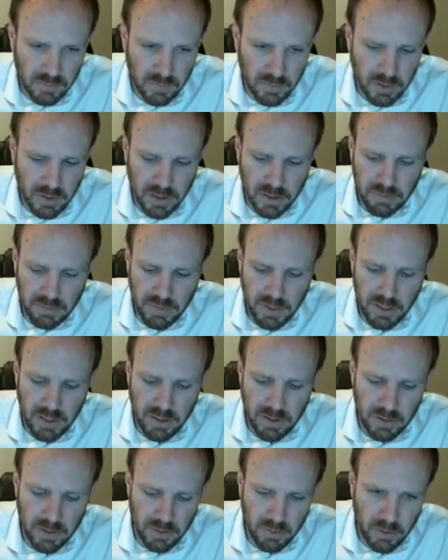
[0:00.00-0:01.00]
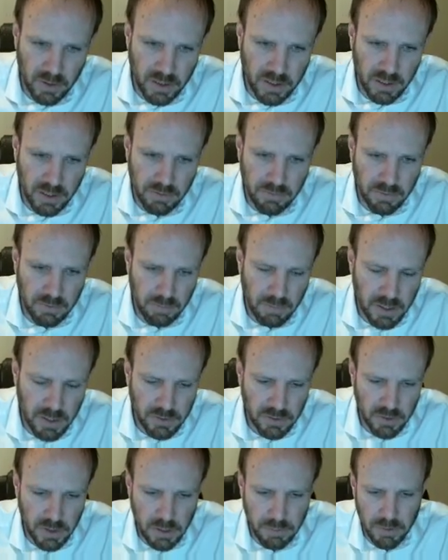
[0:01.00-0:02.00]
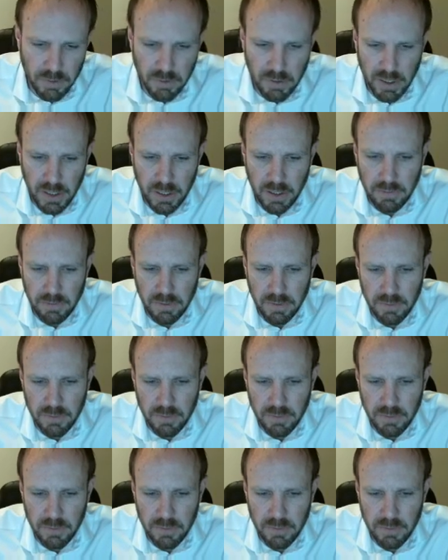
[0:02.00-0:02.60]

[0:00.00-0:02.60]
Doesn't matter what kind of a mousetrap you have.